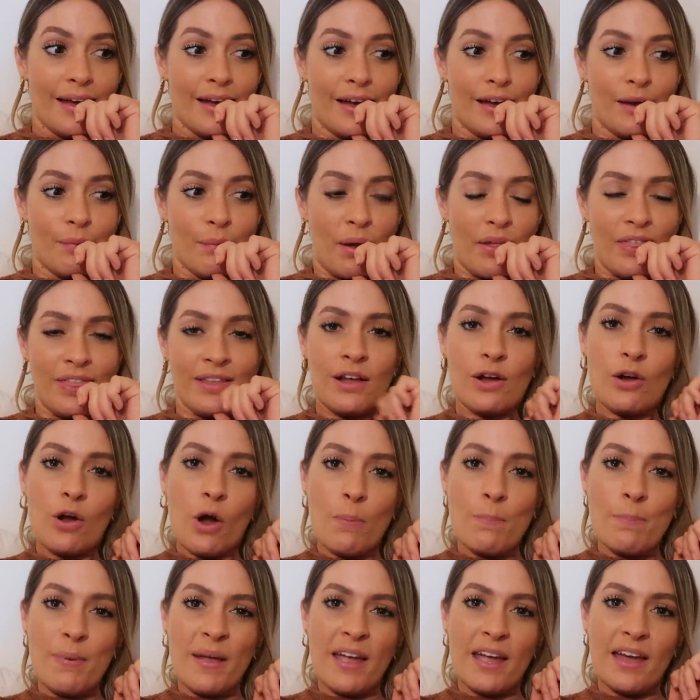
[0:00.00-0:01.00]
I think I
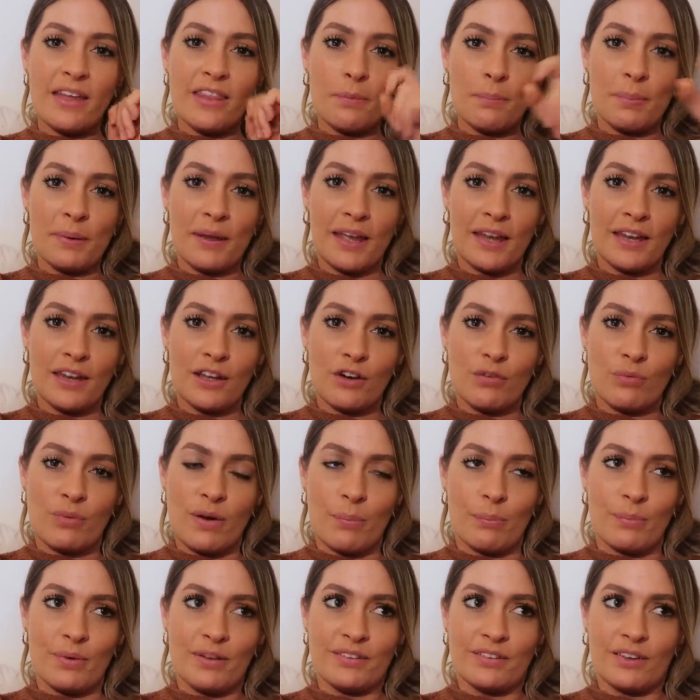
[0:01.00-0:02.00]
got a bit at the beginning of
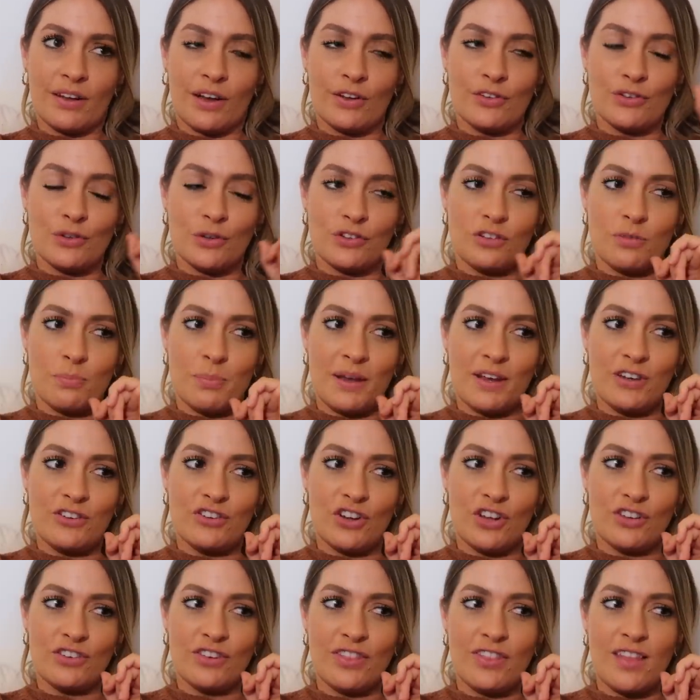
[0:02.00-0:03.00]
when we started doing some
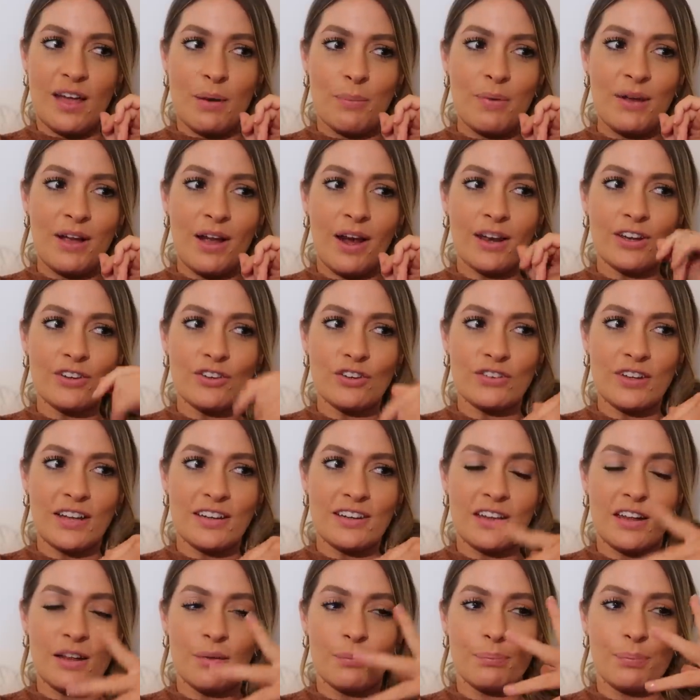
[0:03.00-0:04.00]
pictures, and then we kind of just
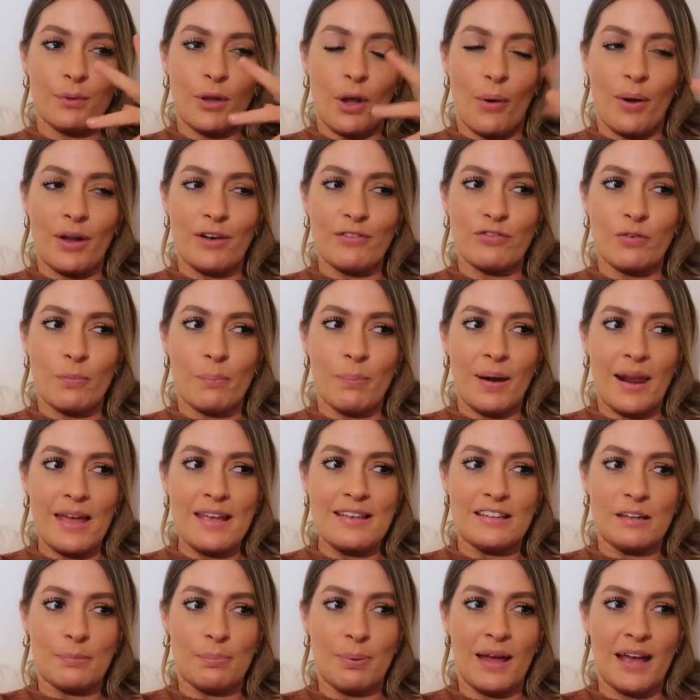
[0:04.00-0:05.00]
ended up going from
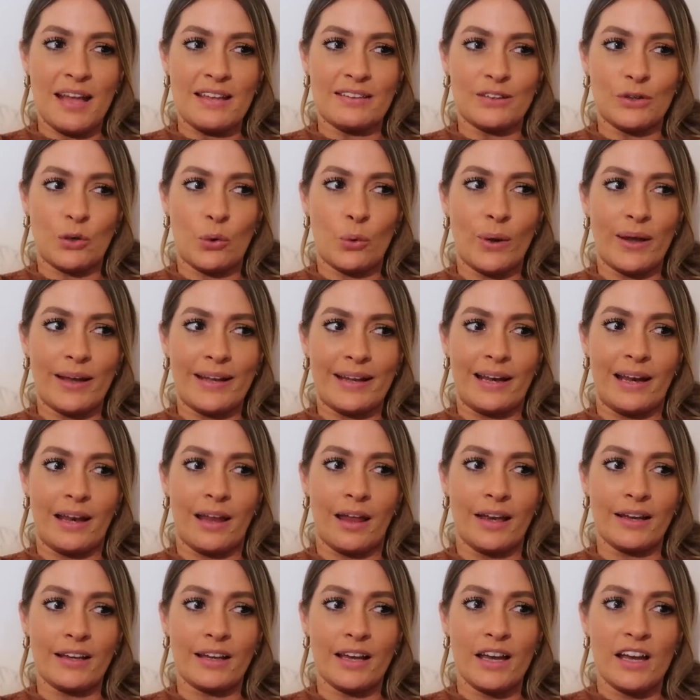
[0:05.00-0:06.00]
place to place and quickly
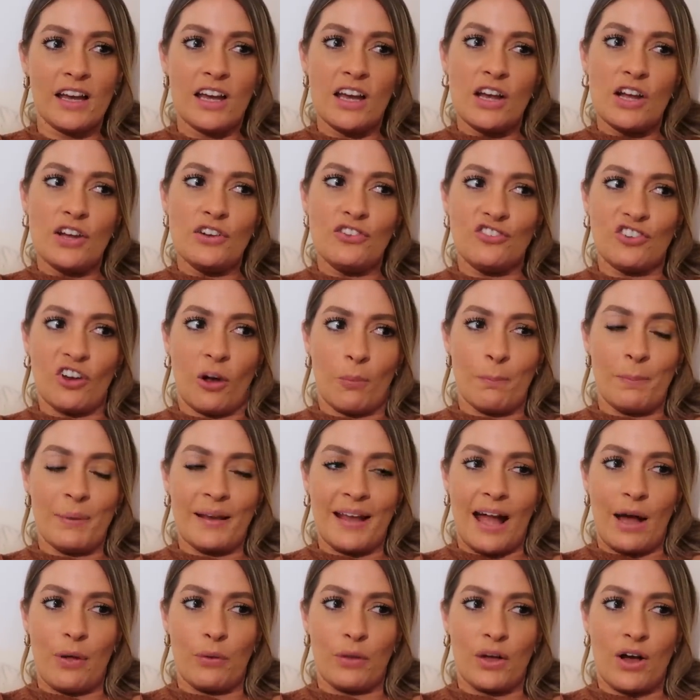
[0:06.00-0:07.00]
like
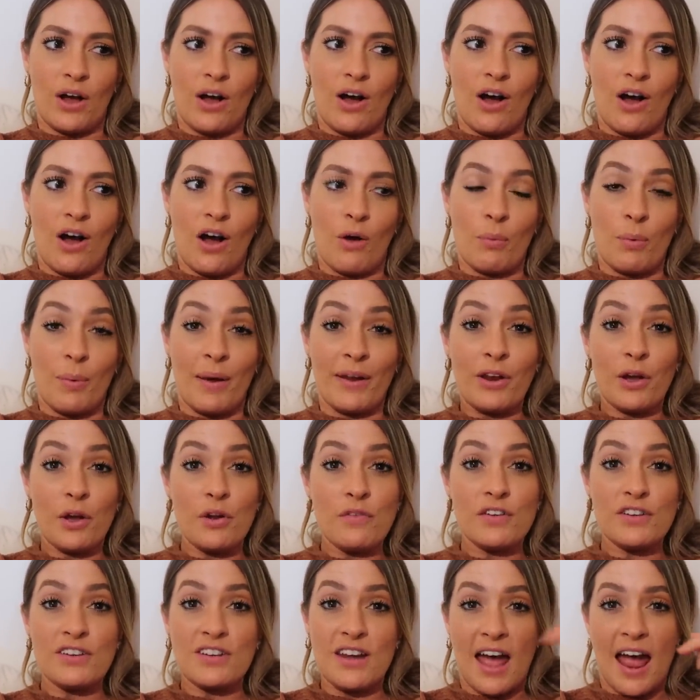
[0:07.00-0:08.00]
jumping out the car. We went
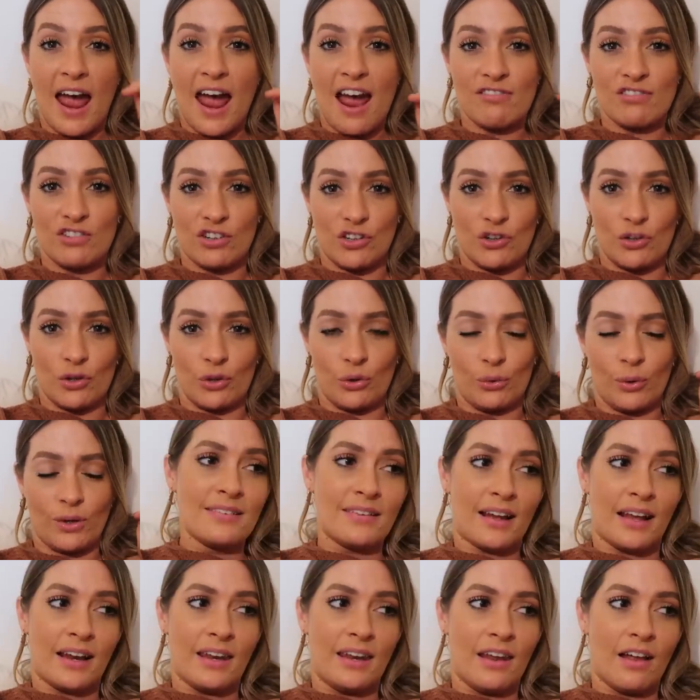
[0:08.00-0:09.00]
over to Arundel.
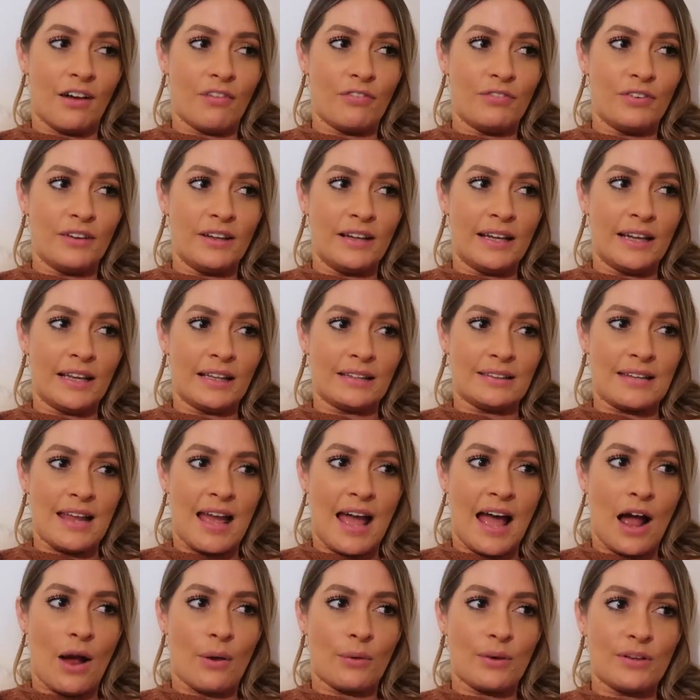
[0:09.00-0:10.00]
It's like a lovely little
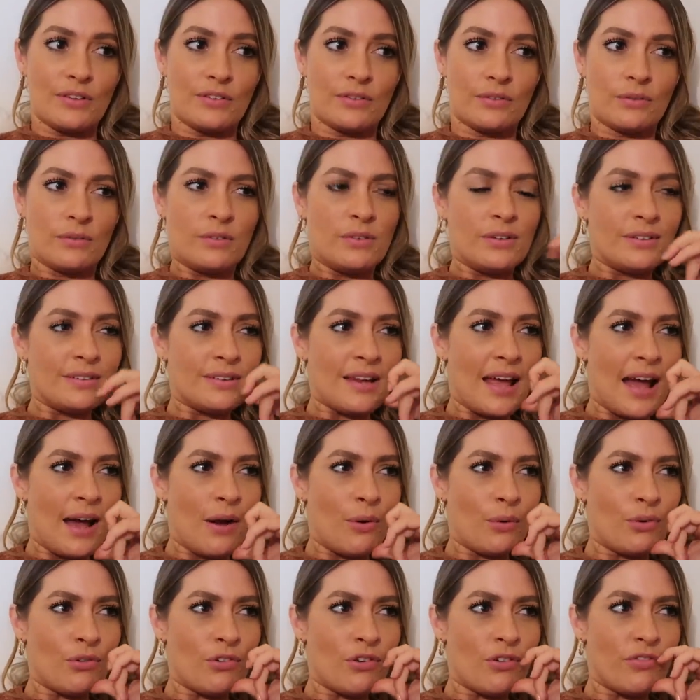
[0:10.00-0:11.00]
town. It's a
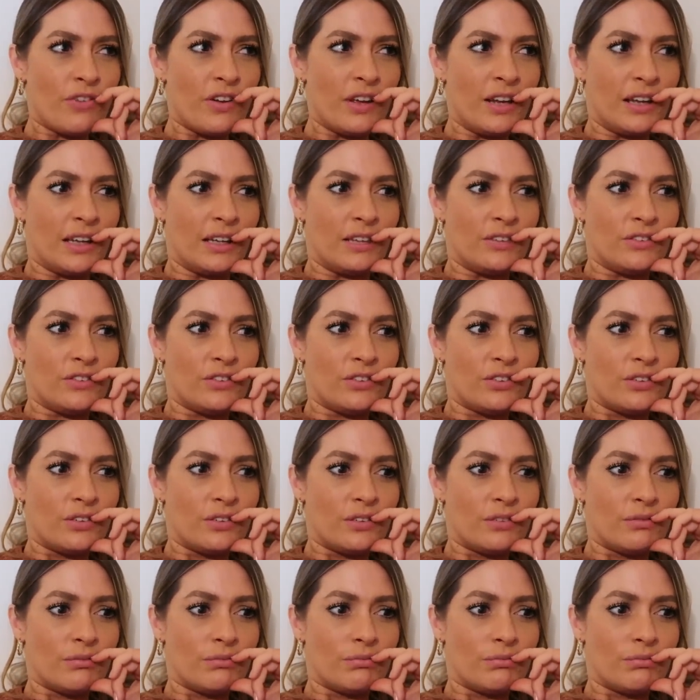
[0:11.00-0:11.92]
town or a village?